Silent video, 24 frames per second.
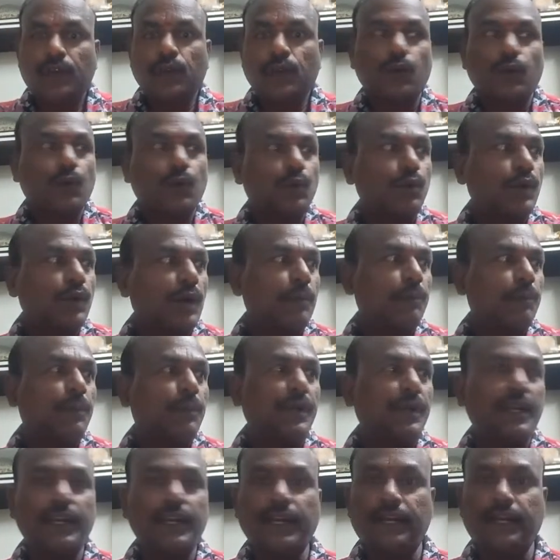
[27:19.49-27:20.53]
to do
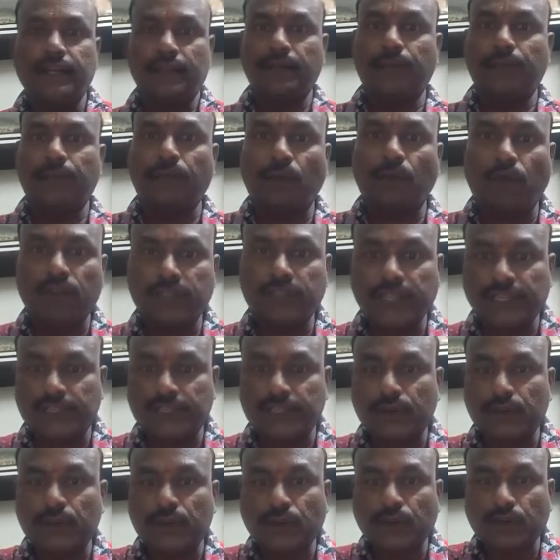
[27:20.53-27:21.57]
complete the
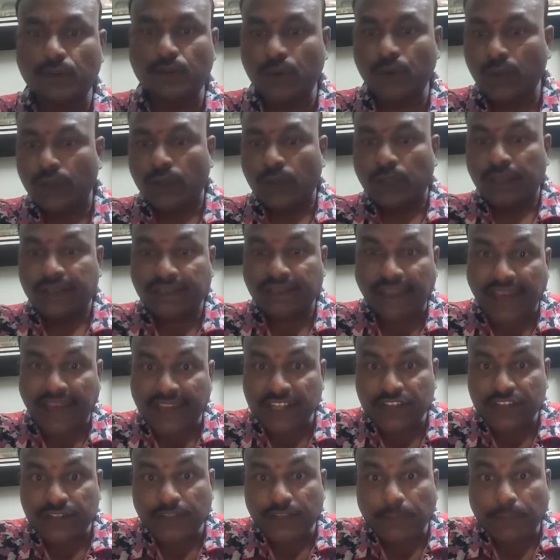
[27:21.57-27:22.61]
project, to
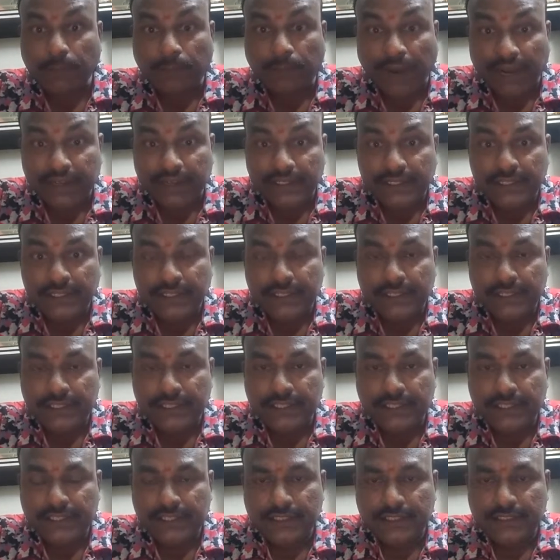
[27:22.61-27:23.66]
catch the
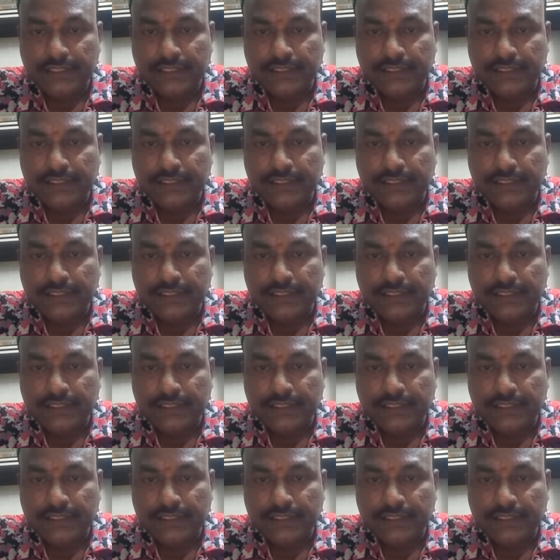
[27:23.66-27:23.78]
bugs.